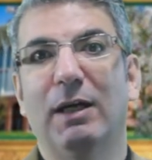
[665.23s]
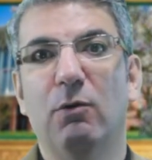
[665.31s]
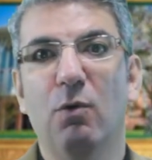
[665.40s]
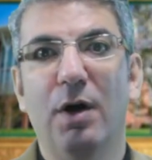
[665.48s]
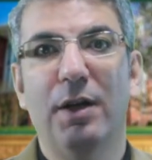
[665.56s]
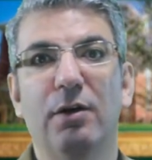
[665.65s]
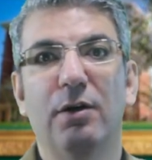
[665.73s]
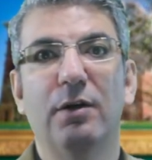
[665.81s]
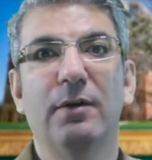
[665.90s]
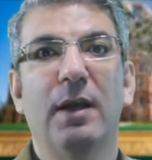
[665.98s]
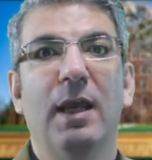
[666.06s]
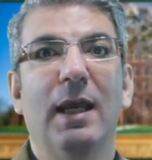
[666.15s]
required
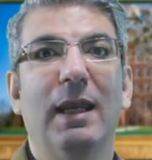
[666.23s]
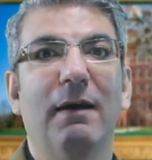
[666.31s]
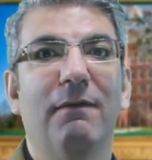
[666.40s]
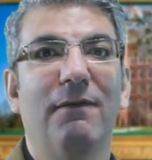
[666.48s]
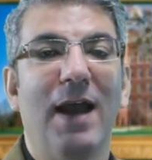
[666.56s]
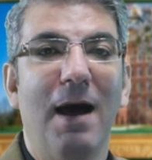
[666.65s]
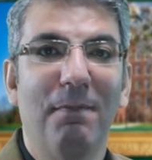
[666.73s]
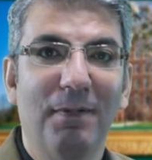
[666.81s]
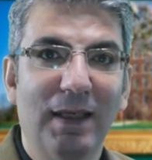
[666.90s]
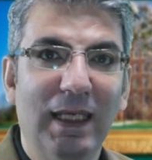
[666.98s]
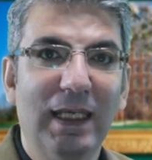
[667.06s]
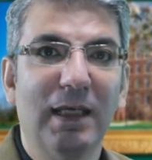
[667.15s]
if
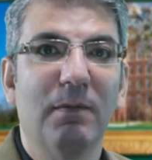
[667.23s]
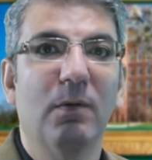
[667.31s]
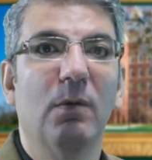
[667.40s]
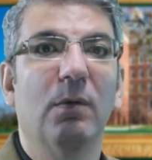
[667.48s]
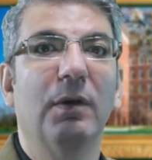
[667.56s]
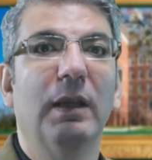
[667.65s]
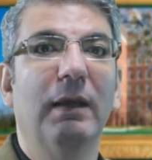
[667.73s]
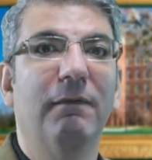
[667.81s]
applicable.